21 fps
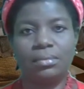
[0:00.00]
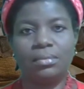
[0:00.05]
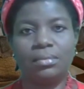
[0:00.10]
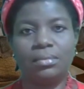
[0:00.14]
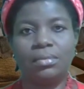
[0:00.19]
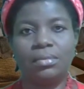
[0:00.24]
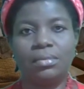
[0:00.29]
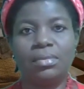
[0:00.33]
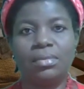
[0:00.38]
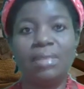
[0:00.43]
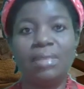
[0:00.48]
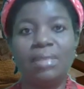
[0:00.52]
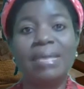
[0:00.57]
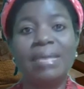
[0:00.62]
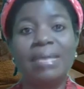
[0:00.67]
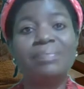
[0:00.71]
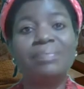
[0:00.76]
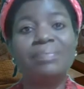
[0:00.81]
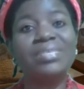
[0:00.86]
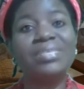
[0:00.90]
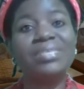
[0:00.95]
The Bible
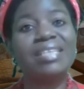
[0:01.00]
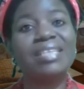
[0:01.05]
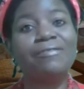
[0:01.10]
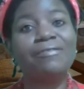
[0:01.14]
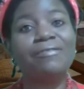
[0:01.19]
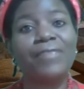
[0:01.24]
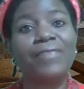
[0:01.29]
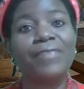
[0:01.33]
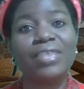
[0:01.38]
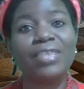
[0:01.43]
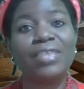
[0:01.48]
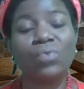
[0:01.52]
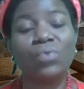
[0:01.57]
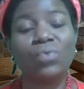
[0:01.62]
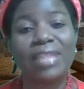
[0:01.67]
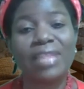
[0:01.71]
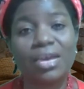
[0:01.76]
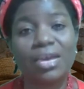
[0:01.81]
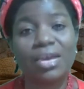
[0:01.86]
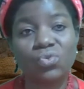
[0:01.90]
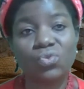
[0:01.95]
says faith
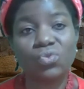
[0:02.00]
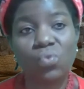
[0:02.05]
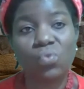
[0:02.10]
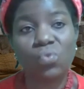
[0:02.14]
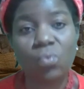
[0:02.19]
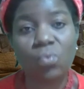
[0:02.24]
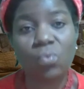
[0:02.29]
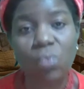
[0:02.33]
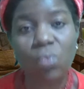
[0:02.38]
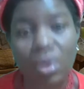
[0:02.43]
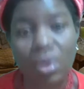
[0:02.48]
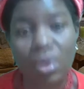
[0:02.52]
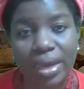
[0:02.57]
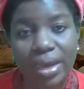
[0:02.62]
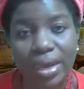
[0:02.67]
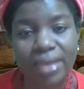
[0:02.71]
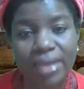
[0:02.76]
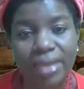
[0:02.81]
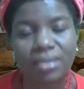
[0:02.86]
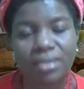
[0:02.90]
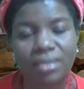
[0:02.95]
without work
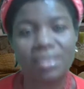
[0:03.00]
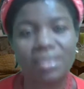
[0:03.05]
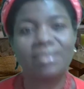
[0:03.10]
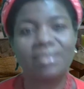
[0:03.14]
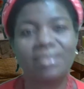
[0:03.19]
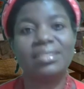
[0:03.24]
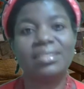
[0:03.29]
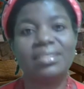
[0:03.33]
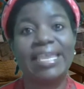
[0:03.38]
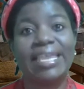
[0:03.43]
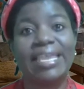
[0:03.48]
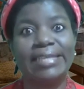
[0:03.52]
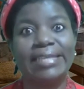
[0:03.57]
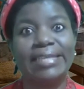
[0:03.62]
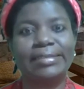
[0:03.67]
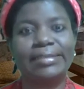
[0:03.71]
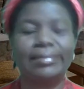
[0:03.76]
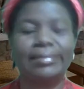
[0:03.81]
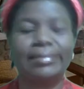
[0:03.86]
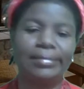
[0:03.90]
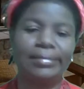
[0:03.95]
is dead.
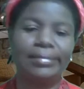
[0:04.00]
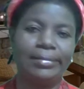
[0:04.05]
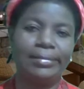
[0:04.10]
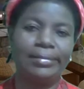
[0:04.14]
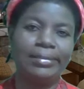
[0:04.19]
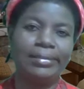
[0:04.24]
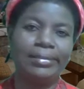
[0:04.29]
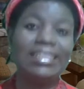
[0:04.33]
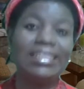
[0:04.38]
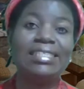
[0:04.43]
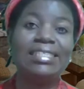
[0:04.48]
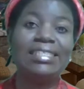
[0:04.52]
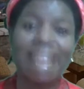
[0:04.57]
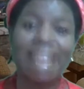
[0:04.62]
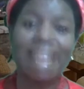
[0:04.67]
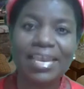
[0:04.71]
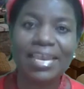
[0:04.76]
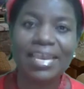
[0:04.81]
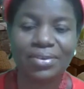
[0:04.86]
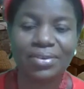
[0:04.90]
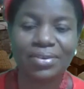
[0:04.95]
Dead
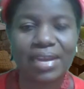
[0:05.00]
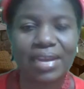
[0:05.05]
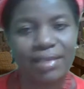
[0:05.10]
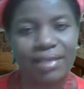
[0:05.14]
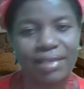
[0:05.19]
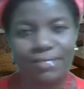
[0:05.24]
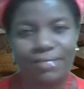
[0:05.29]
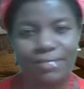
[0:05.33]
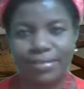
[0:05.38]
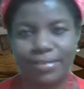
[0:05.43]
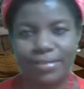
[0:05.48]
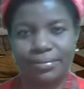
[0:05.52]
on arrival.